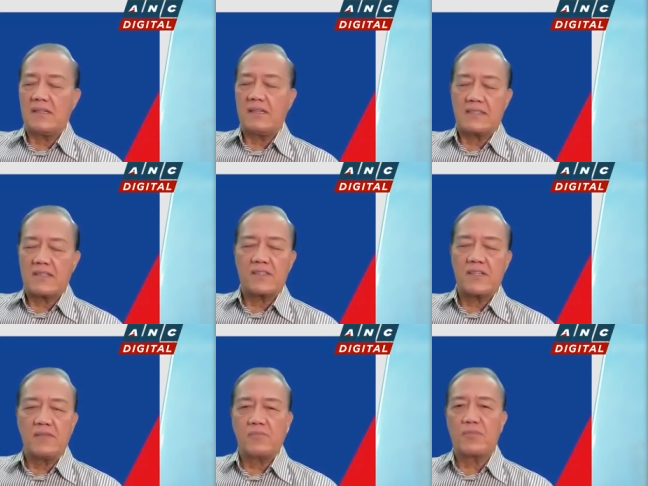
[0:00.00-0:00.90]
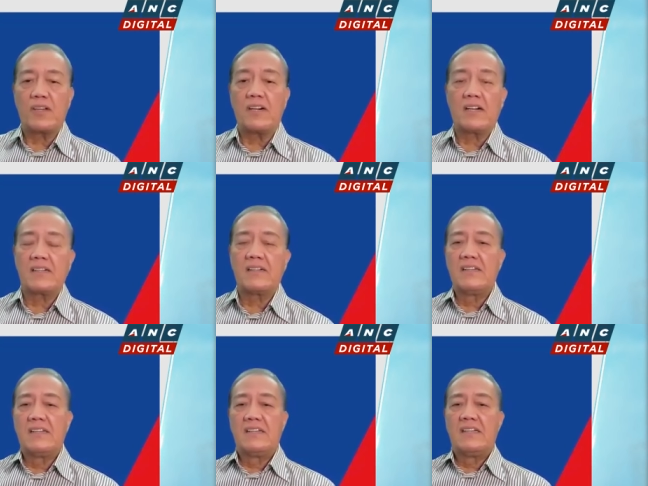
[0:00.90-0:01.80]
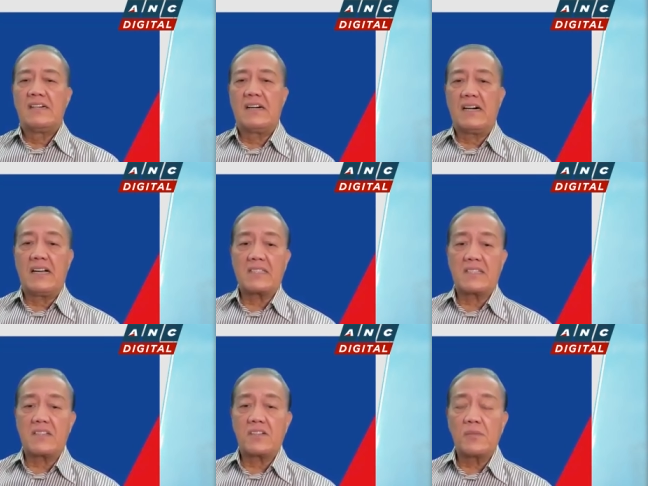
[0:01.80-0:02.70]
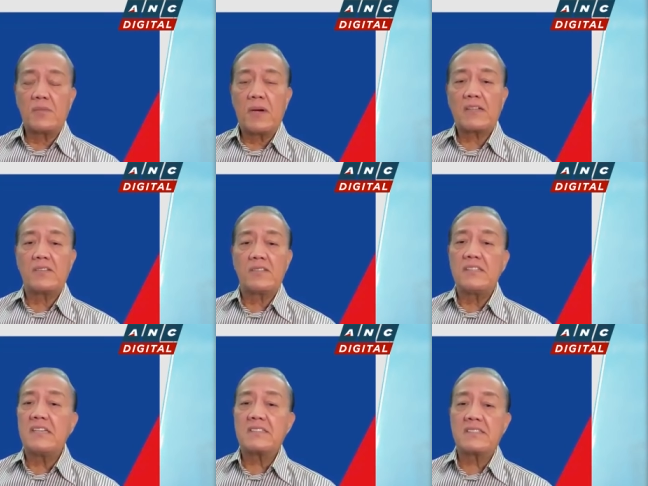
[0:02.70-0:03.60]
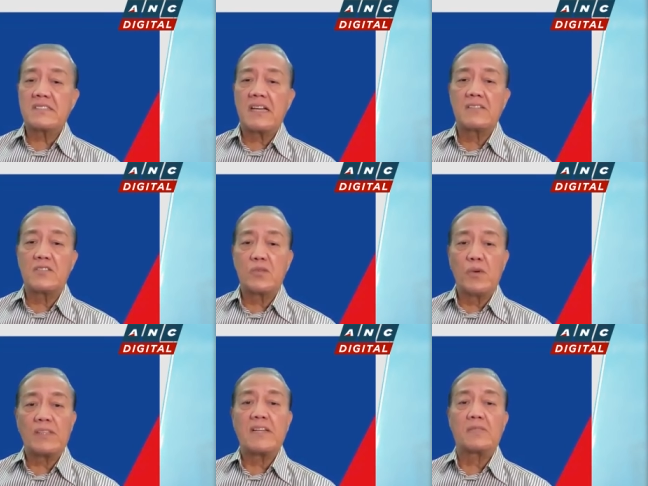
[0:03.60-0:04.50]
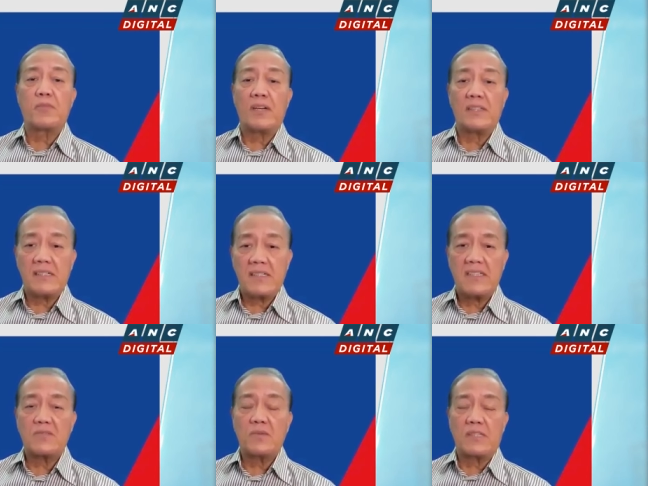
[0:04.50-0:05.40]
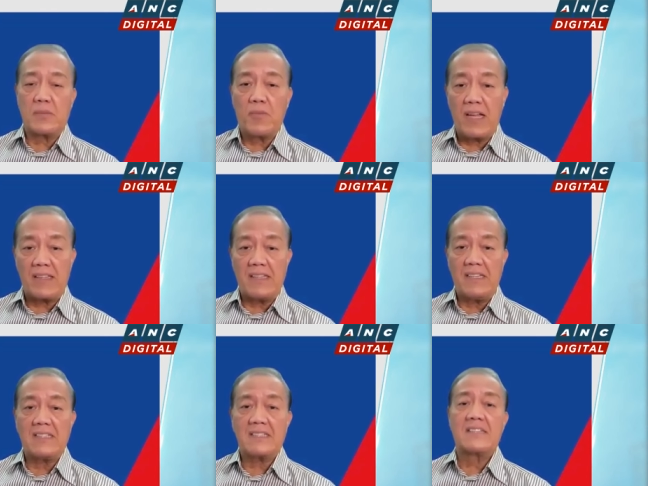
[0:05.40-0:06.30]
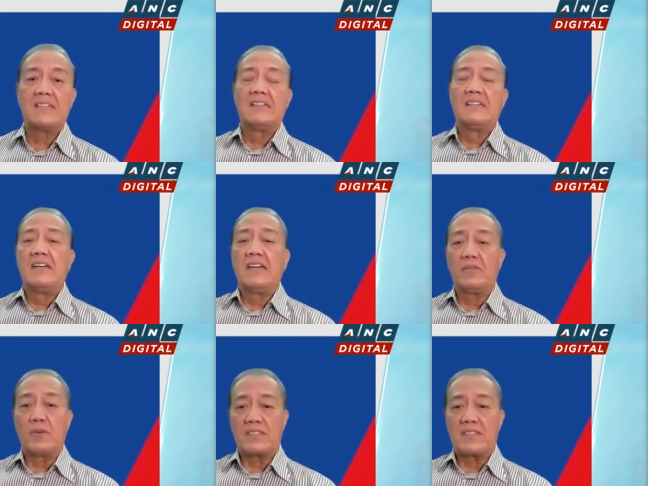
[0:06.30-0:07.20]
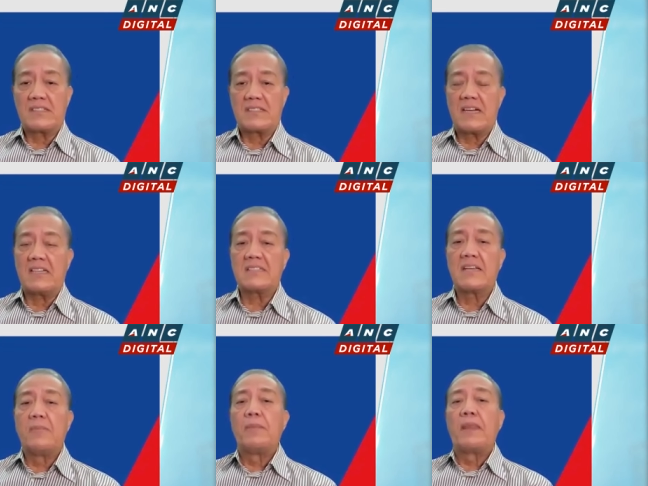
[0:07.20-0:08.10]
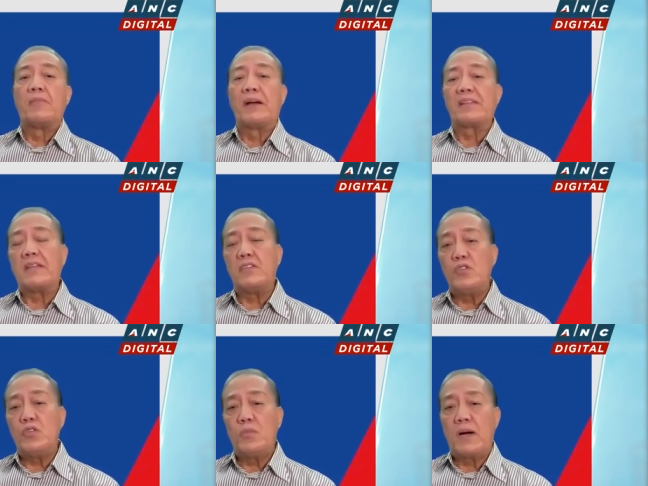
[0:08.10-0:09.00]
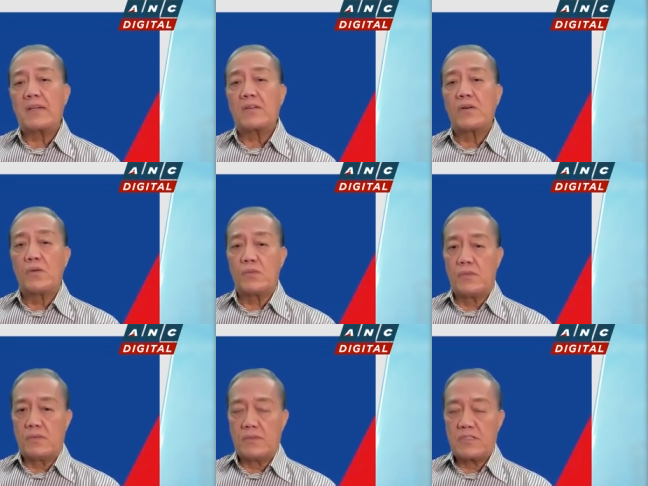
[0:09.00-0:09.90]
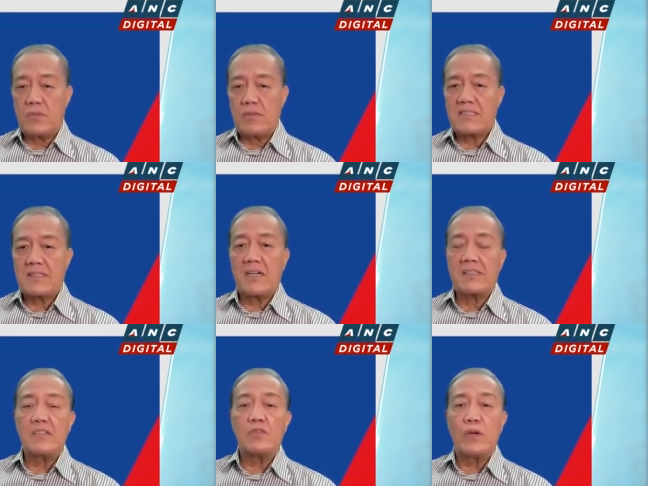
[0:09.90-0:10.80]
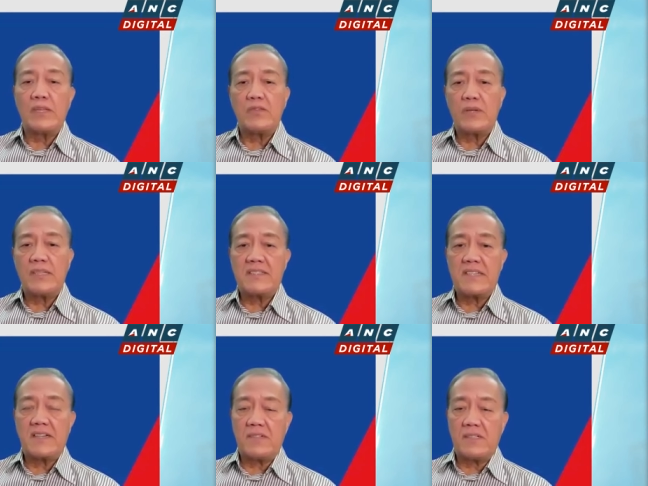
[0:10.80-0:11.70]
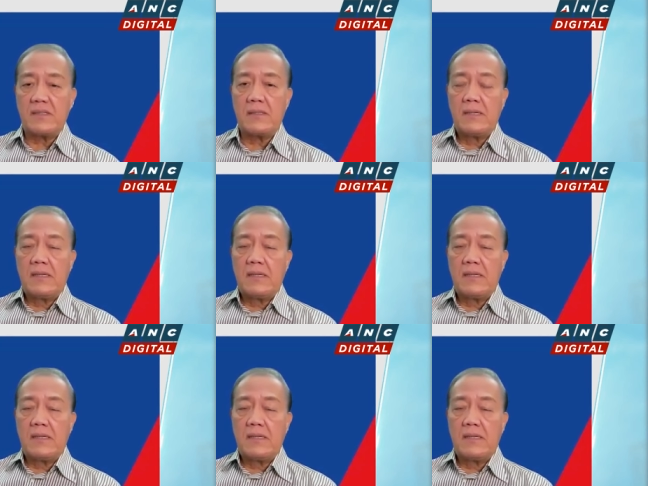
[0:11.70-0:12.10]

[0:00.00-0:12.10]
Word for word: a certain product uh, has a certain barcode, it just tells you what that product is, what the brand mm-hmm. is, and what's the size. But the new barcode, which will start in 2027,